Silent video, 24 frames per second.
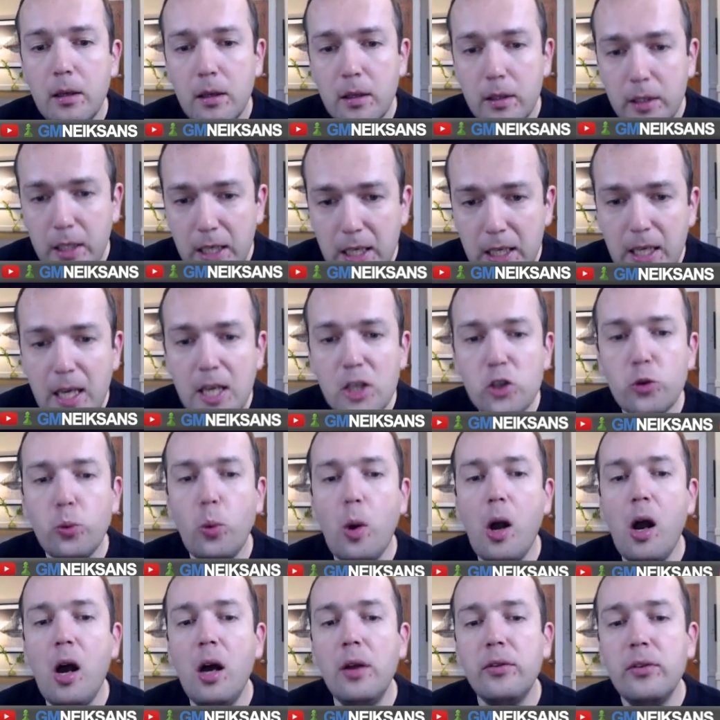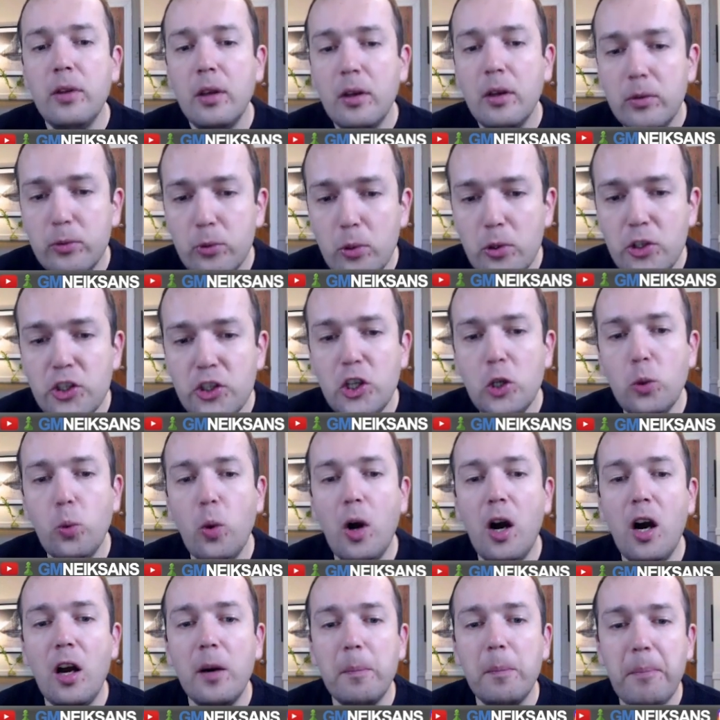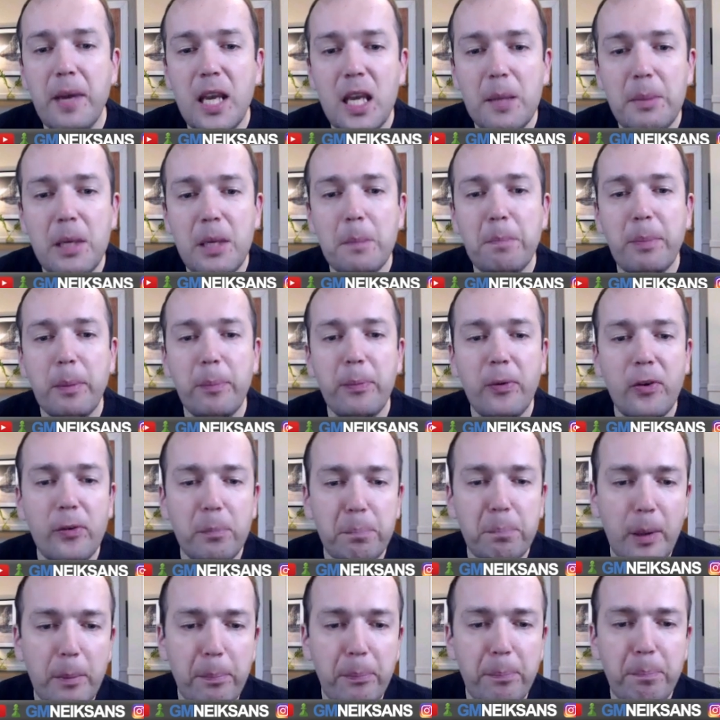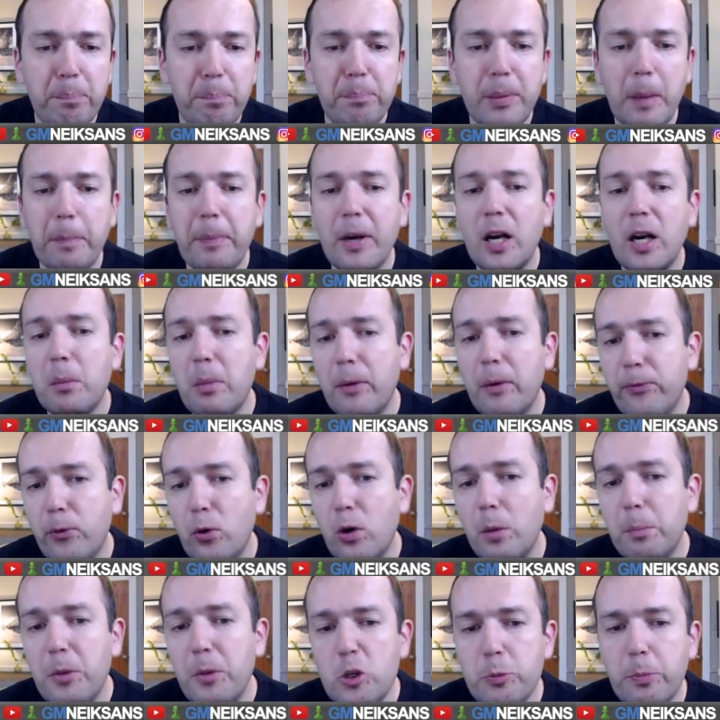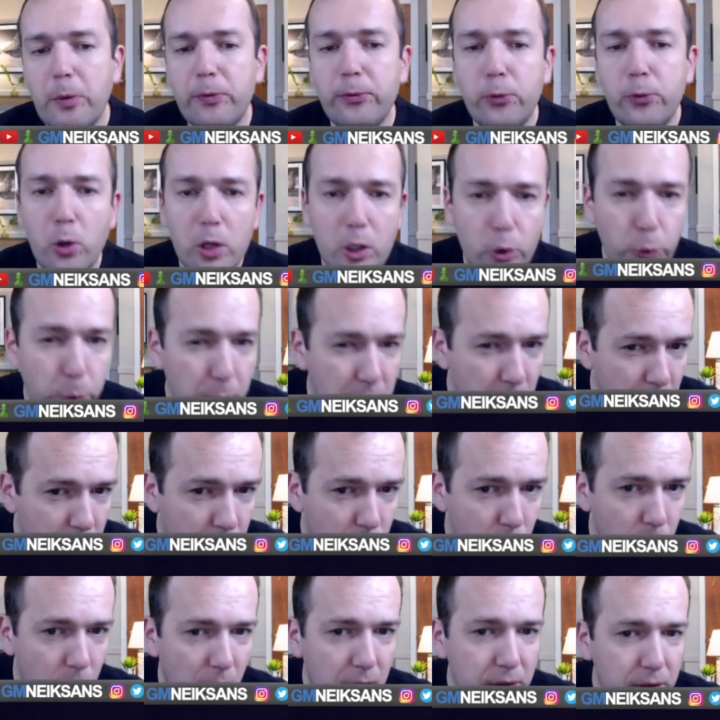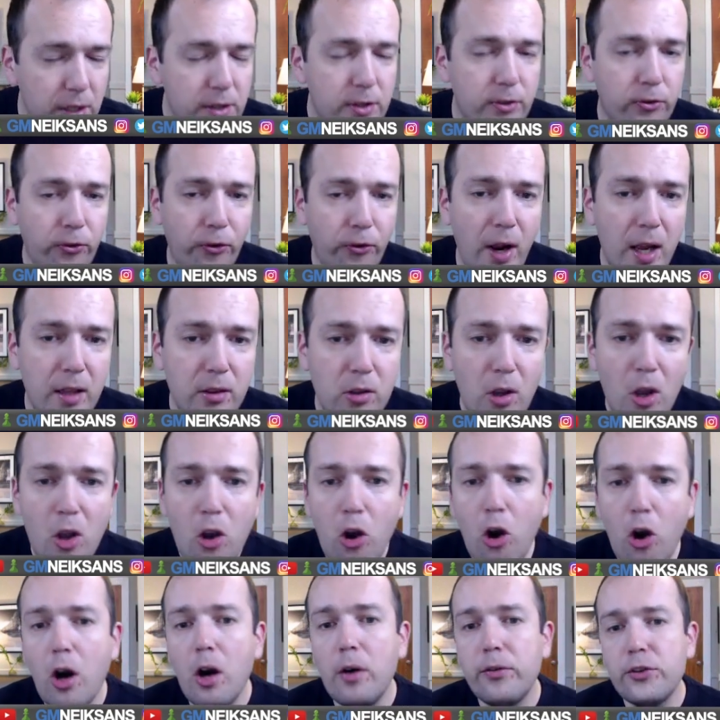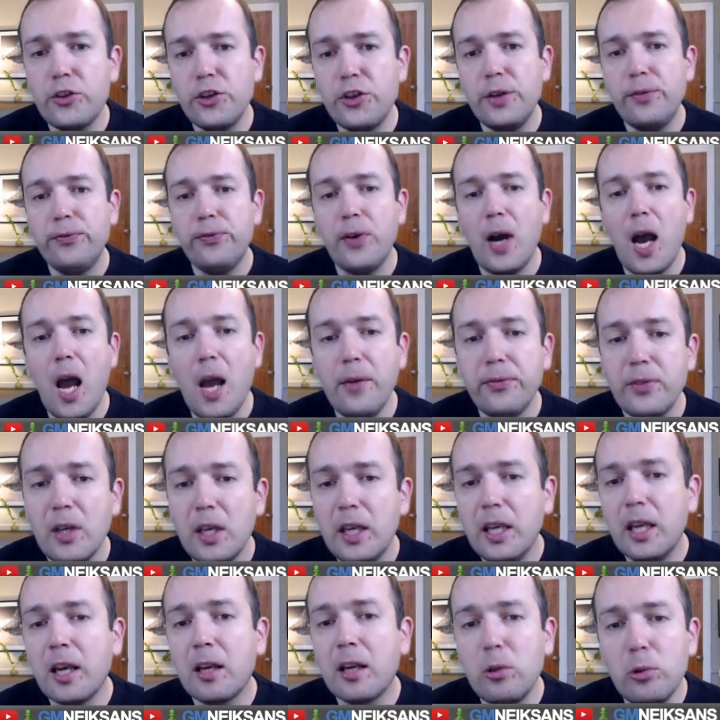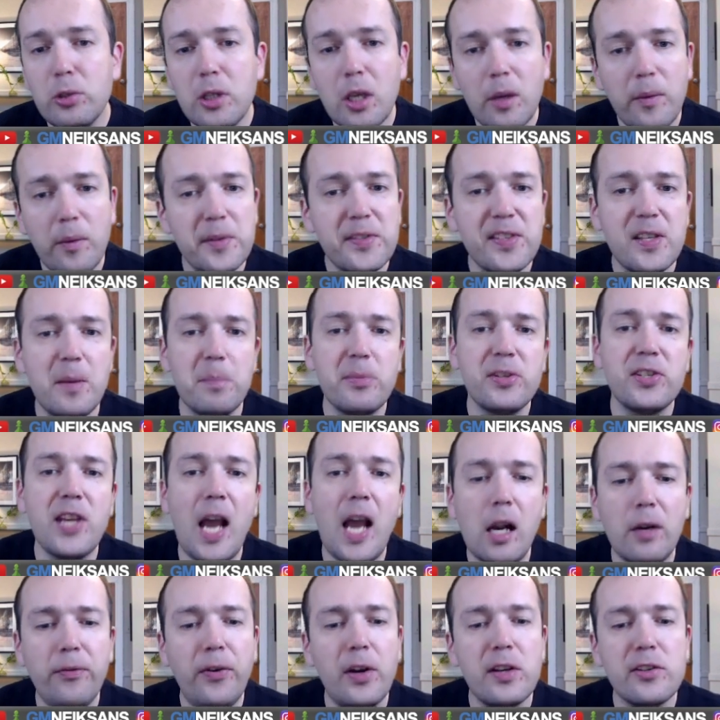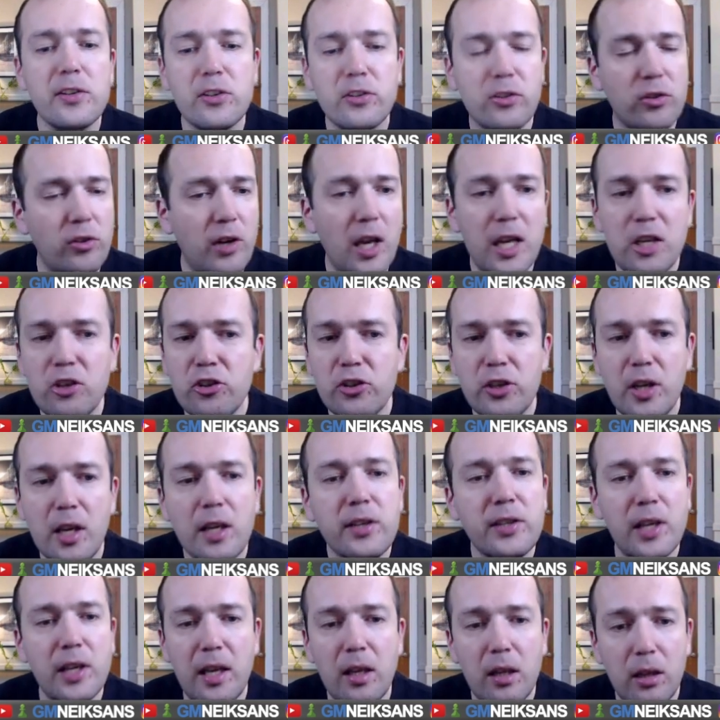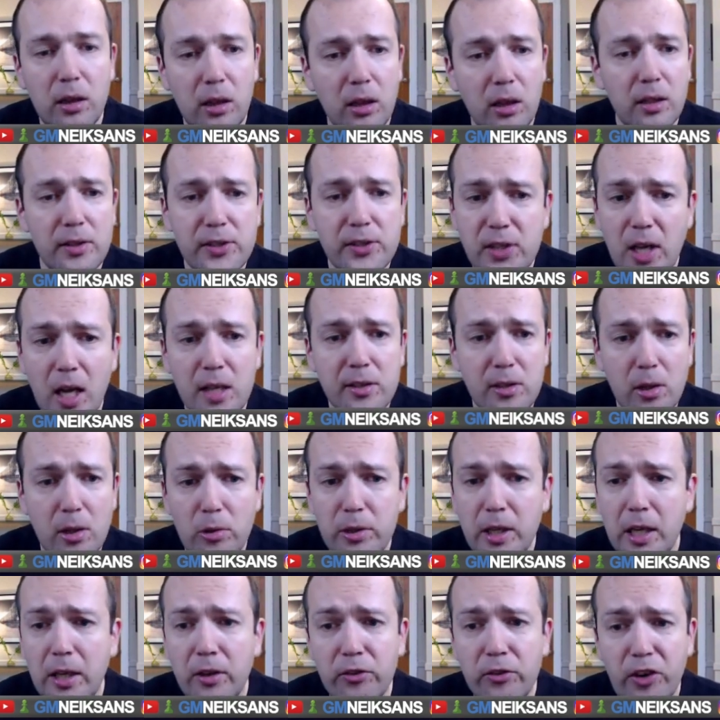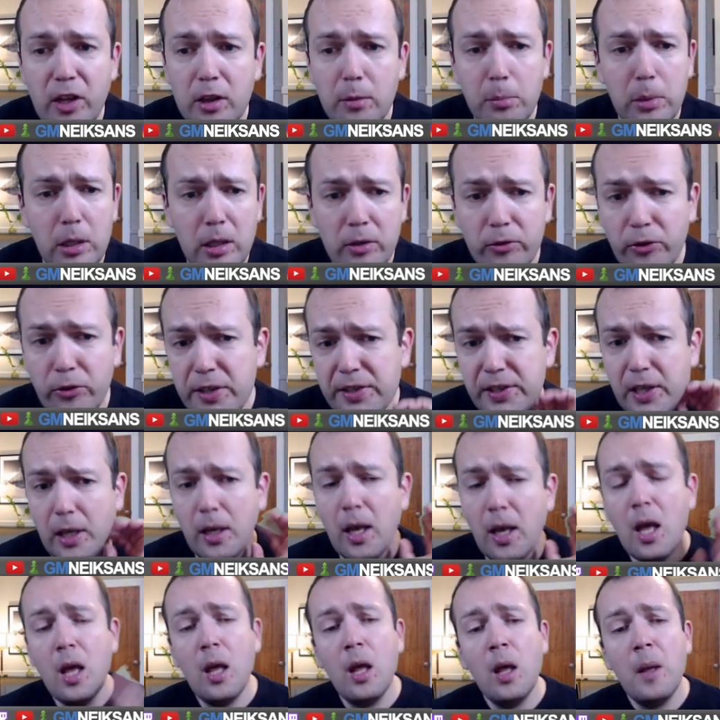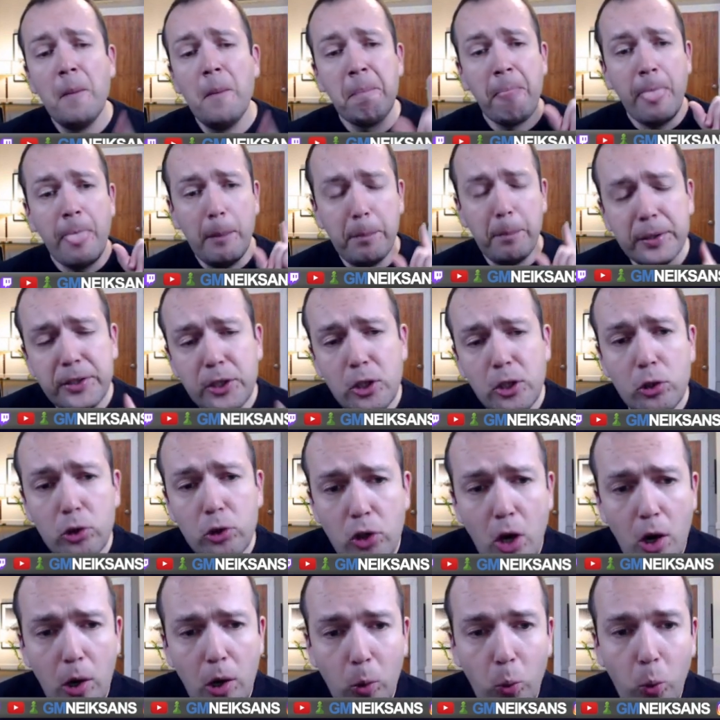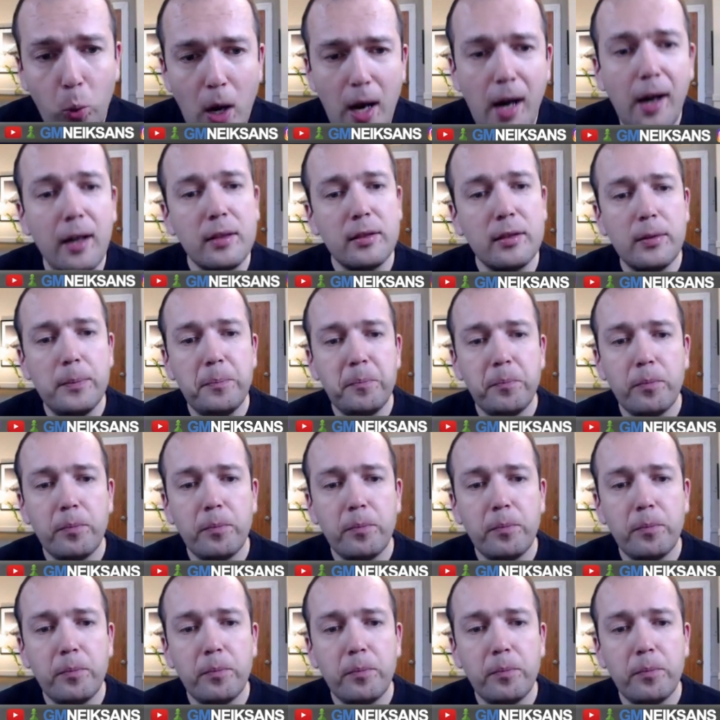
king h1, rook g1, maybe prepare before bishop before queen d2, and this threat of g5, including with some sacrifices on h6, starts looking incredibly risky. But you know what?